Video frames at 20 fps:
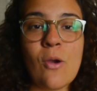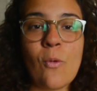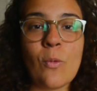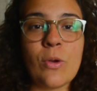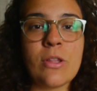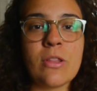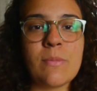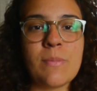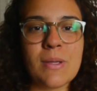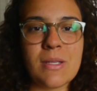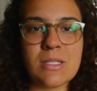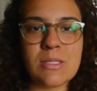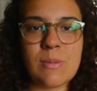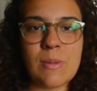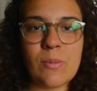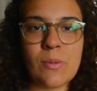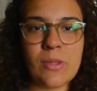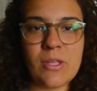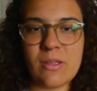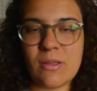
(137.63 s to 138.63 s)
One of the biggest
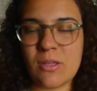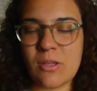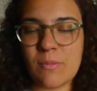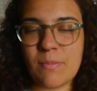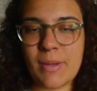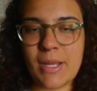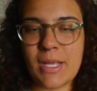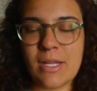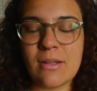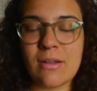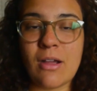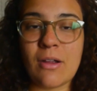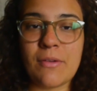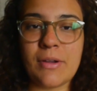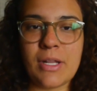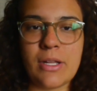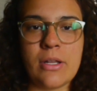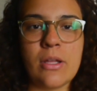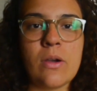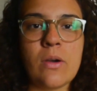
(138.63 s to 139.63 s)
people that you might
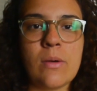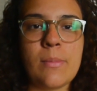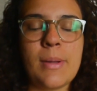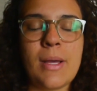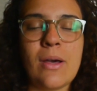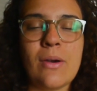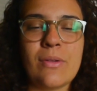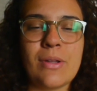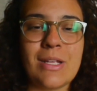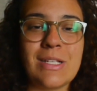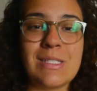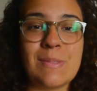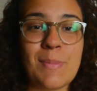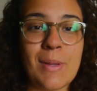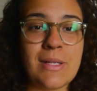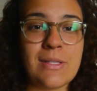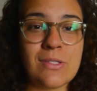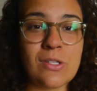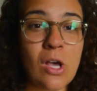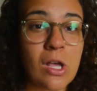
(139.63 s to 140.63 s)
already know about is
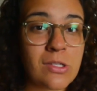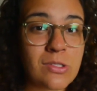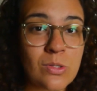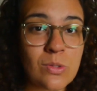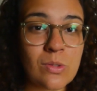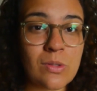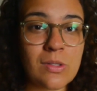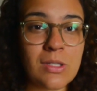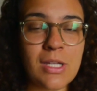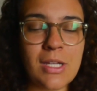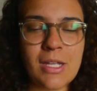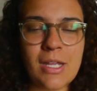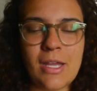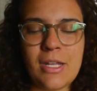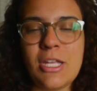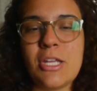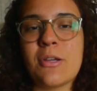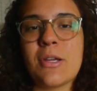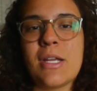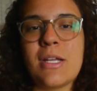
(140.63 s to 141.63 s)
Ben Tossell,
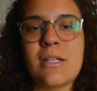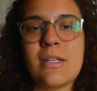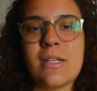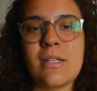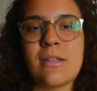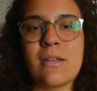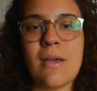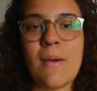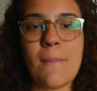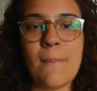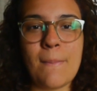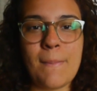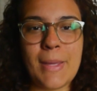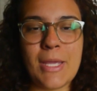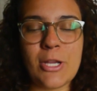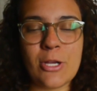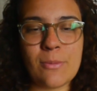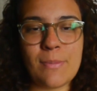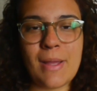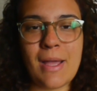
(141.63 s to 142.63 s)
and he created
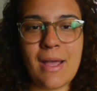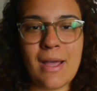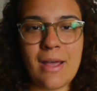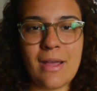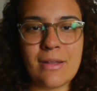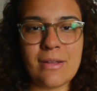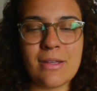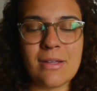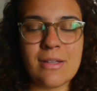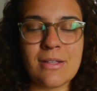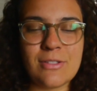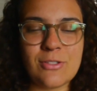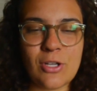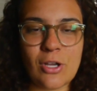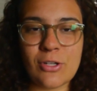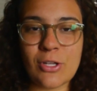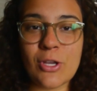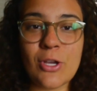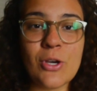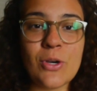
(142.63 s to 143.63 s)

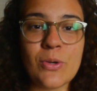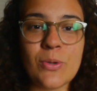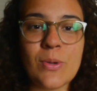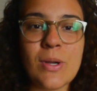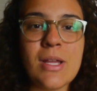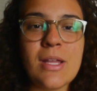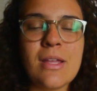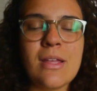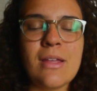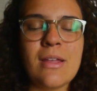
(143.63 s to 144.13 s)
makerpad.co.